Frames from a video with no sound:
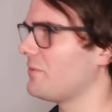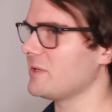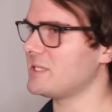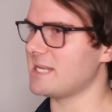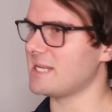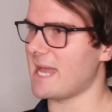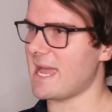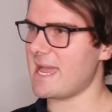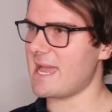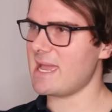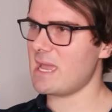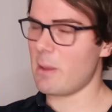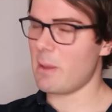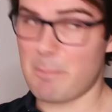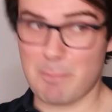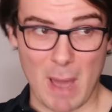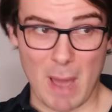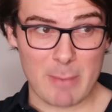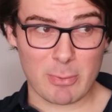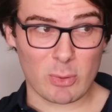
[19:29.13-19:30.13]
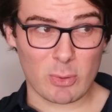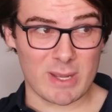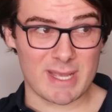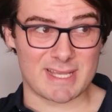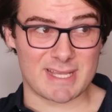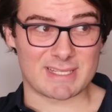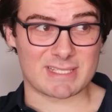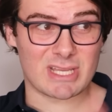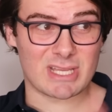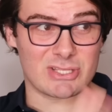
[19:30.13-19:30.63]
today, pop
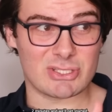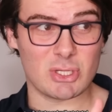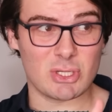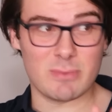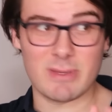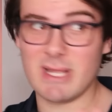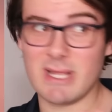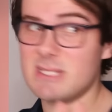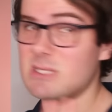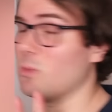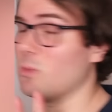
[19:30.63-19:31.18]
quiz. 2 minutes and